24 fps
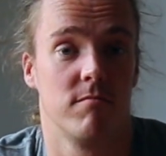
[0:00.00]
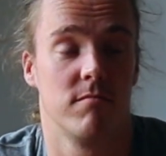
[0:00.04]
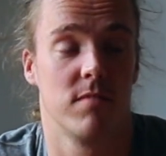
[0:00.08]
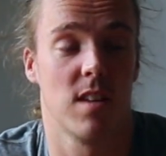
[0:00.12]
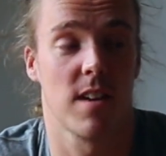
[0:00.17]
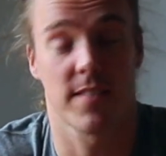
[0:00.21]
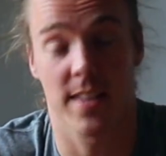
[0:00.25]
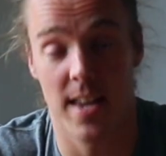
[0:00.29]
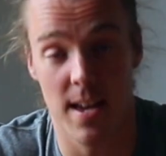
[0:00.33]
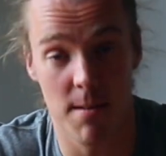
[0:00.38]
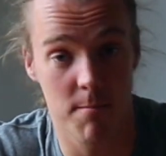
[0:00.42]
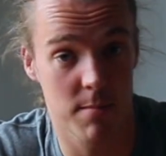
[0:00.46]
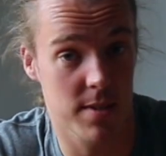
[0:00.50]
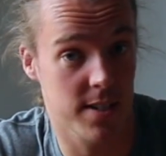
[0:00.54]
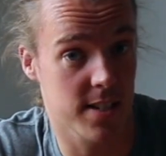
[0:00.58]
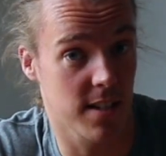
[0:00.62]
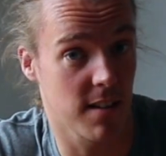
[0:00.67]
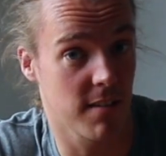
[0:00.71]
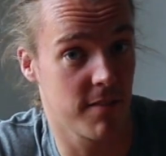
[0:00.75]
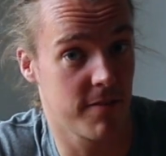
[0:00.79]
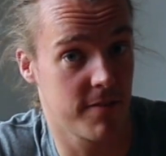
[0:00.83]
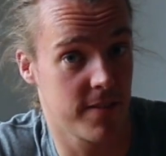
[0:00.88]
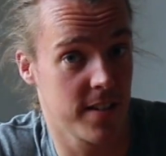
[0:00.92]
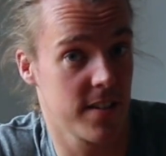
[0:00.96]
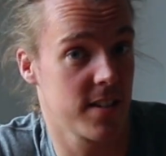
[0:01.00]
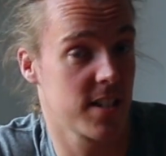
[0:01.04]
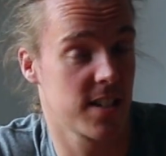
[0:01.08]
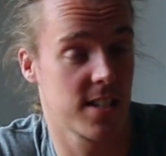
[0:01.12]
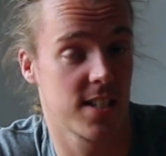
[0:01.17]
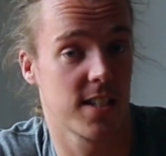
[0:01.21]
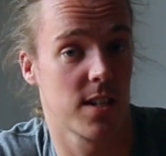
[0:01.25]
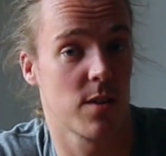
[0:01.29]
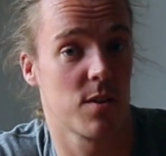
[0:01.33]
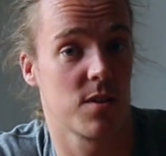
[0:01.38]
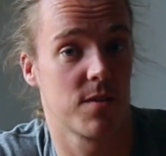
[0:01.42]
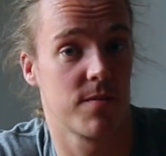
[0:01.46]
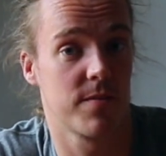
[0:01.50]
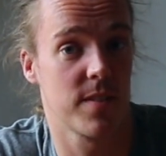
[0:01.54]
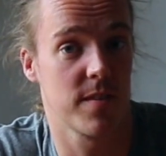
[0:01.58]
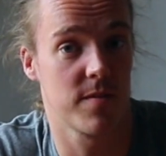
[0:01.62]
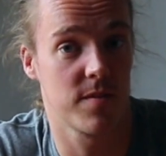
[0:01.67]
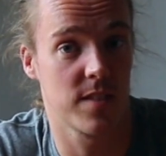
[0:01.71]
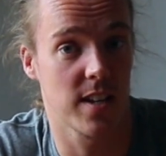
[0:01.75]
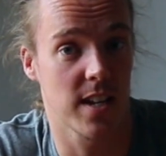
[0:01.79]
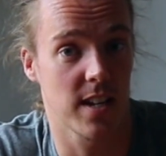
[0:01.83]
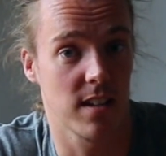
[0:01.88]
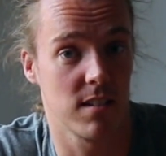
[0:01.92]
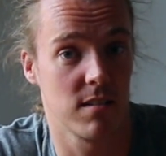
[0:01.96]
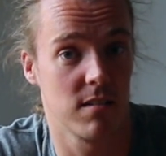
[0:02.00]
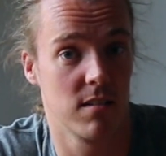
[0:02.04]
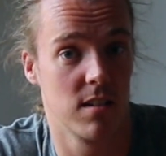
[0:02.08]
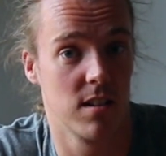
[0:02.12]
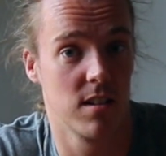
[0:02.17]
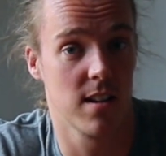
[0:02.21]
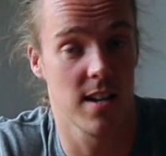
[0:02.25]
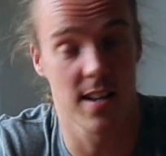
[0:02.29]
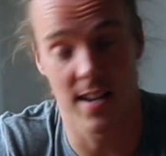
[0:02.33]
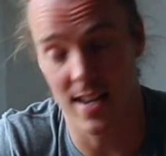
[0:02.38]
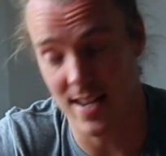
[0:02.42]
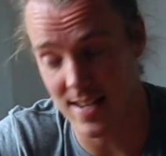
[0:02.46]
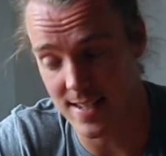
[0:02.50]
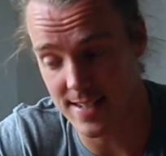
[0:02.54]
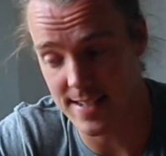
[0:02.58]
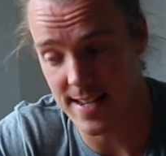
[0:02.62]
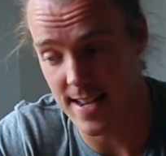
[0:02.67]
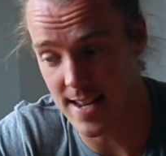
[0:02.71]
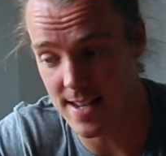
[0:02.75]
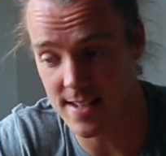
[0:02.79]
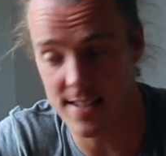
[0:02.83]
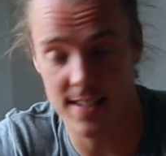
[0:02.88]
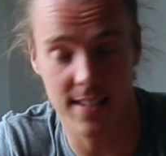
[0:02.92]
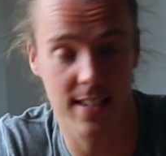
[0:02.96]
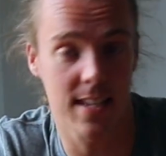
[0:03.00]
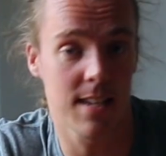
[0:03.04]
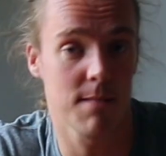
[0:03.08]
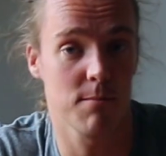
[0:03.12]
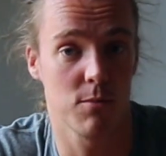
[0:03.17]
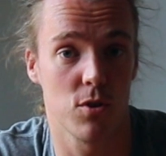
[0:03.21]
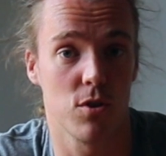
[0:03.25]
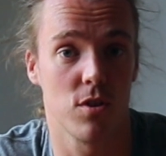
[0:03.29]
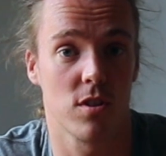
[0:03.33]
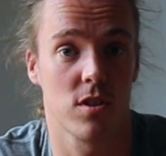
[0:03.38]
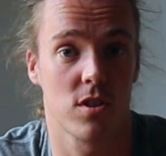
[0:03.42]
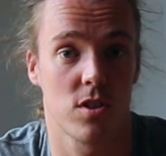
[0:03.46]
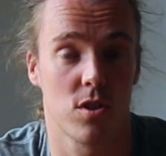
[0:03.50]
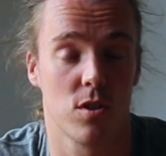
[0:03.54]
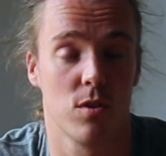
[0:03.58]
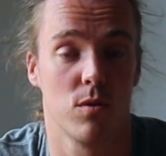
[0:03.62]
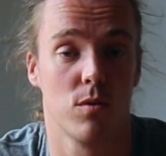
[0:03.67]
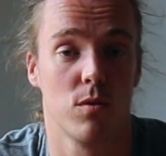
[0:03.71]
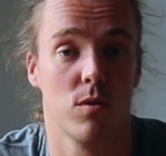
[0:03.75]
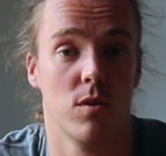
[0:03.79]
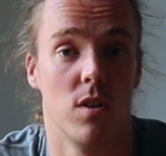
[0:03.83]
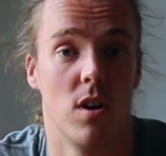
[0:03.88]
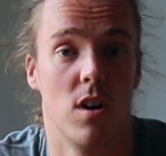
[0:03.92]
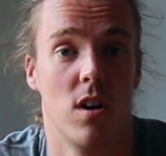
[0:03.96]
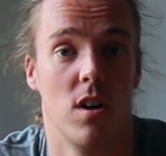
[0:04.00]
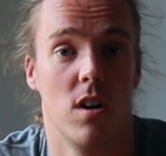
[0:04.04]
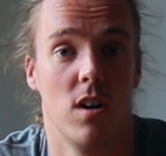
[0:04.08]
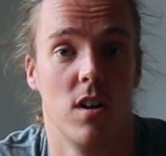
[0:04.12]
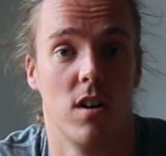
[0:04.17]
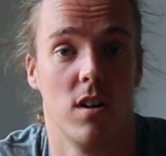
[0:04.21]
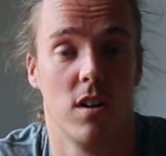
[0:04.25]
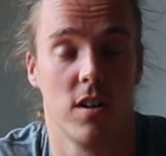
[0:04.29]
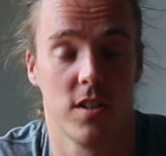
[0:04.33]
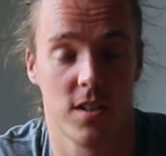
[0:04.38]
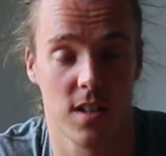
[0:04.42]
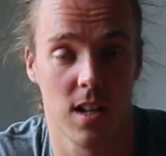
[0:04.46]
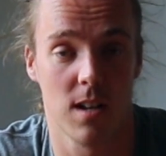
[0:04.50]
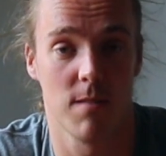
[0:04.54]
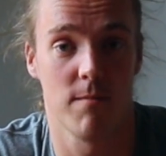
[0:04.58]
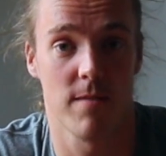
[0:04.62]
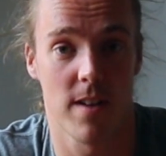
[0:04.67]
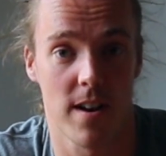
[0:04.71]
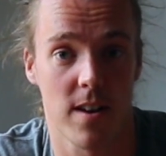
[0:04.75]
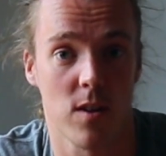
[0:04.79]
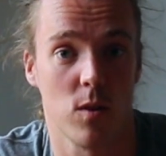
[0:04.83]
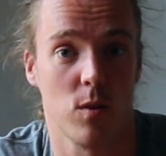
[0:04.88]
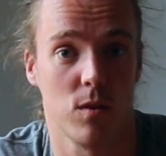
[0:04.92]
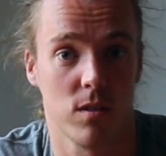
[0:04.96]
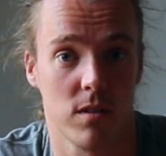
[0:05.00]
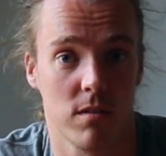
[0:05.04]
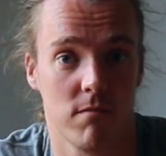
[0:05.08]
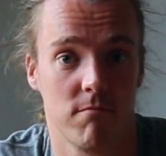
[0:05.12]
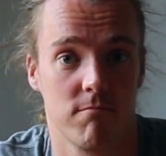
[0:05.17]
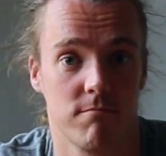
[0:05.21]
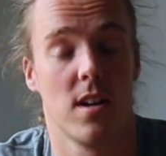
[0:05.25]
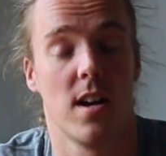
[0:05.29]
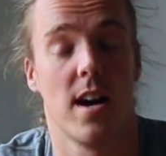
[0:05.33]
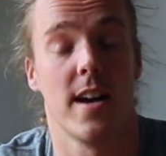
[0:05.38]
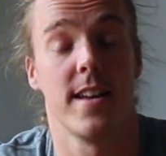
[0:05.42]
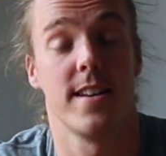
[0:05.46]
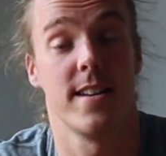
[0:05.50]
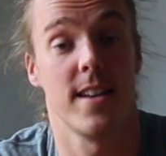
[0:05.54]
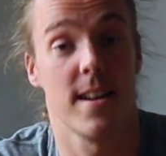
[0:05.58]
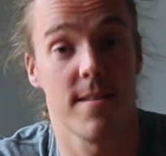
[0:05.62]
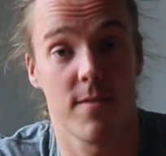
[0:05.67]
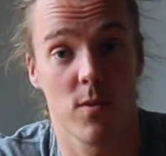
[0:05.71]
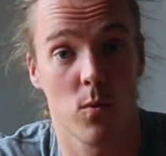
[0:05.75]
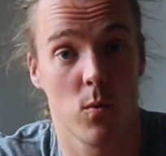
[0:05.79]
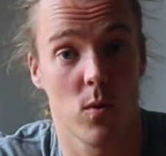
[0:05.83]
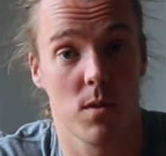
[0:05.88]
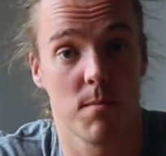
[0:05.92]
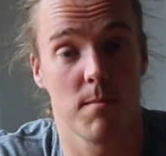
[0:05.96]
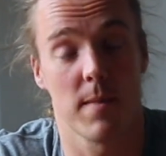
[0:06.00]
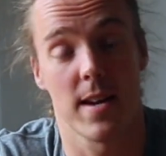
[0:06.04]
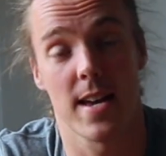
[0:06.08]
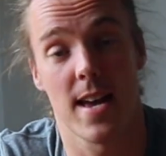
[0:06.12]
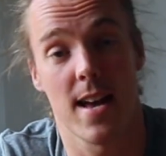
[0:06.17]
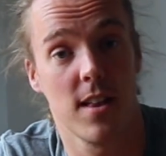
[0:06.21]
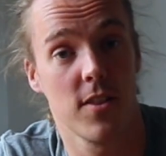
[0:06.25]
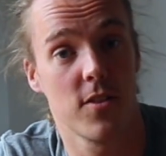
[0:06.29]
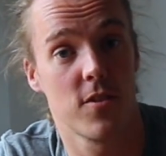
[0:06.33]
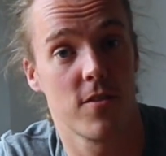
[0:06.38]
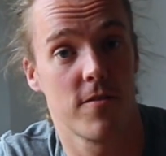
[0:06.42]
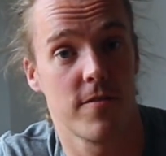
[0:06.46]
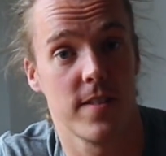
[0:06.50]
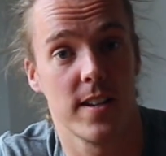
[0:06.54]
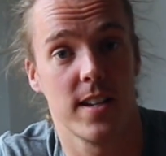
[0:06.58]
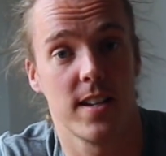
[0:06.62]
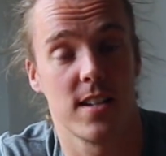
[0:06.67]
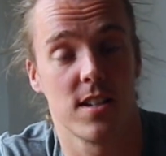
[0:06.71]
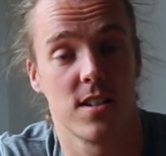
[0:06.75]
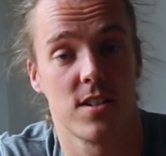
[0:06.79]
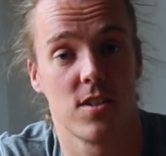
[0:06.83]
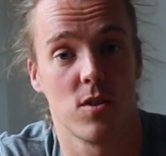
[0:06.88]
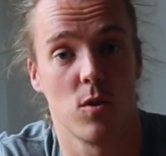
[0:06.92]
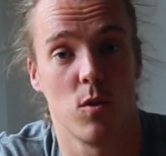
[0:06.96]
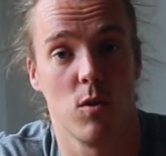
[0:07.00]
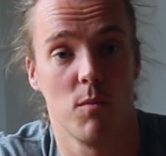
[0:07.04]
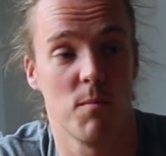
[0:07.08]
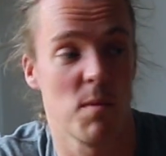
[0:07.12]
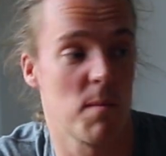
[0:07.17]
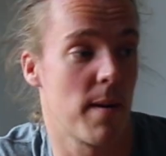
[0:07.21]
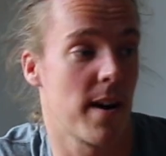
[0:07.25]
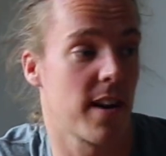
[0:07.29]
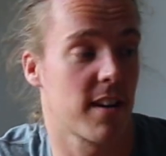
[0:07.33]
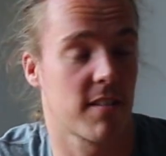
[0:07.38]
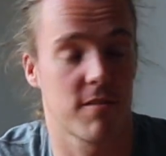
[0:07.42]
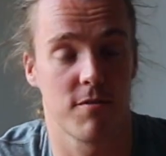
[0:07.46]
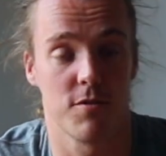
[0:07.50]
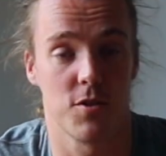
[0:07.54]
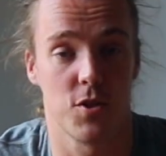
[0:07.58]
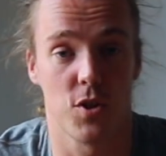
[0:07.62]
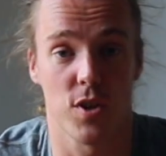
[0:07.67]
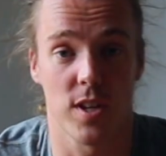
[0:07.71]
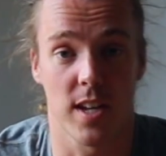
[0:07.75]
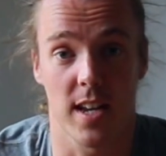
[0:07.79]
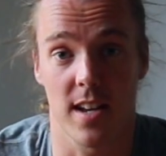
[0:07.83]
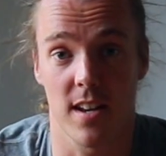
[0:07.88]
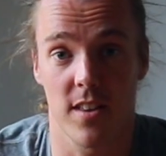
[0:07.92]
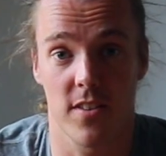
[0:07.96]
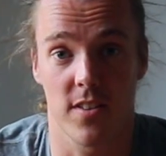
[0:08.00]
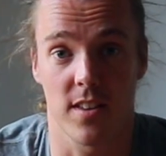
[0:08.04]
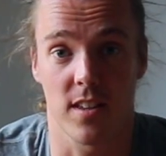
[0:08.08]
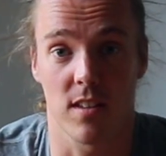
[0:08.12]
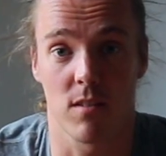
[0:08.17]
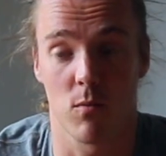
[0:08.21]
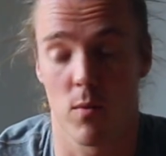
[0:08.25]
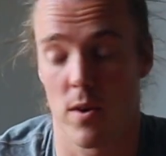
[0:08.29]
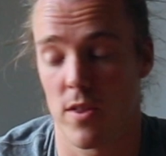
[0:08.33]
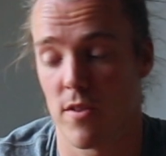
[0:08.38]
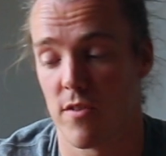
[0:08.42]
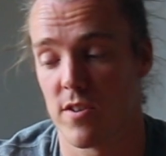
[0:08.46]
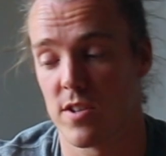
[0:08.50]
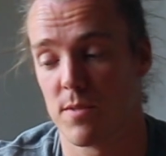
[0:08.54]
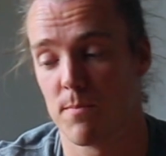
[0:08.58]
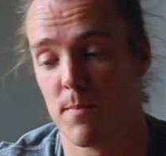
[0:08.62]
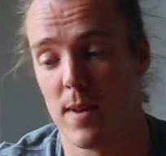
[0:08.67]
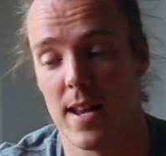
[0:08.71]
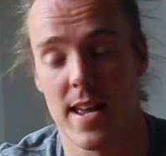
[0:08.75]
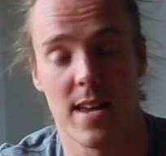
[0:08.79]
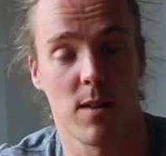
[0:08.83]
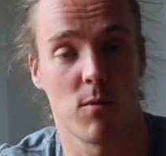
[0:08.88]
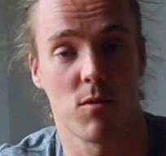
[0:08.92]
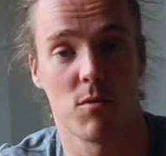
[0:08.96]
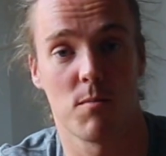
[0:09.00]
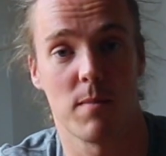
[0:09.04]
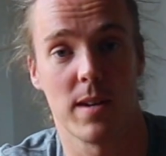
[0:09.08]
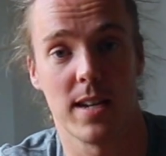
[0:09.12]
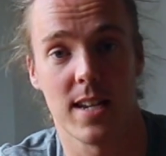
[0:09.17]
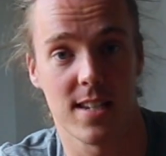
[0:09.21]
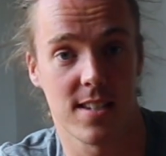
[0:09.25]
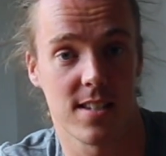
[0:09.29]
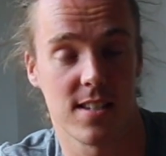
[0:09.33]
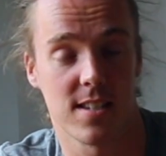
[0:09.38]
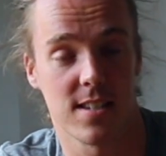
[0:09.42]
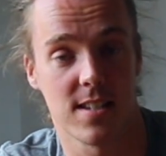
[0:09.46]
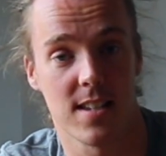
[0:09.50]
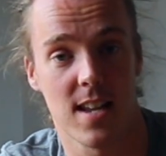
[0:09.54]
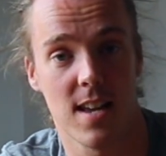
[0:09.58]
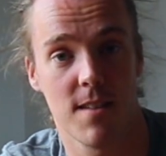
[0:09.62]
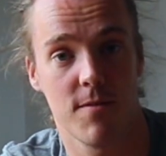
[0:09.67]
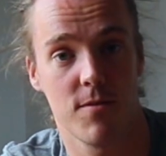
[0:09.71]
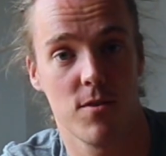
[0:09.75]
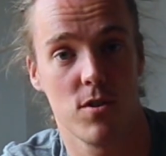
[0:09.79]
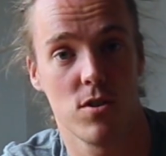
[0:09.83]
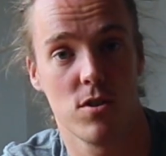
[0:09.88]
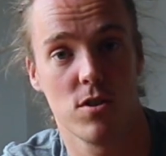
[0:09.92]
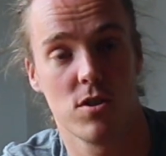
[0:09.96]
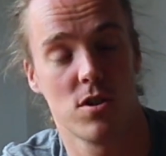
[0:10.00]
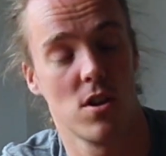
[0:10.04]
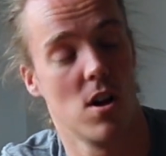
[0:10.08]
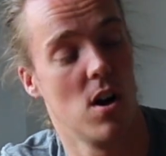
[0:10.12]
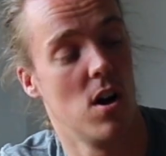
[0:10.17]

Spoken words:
I've kept myself fit since I was 15, and I intend to keep doing so until I'm very old. I never want my health or fitness to hold me back from doing anything, whether it's playing with my nieces and nephews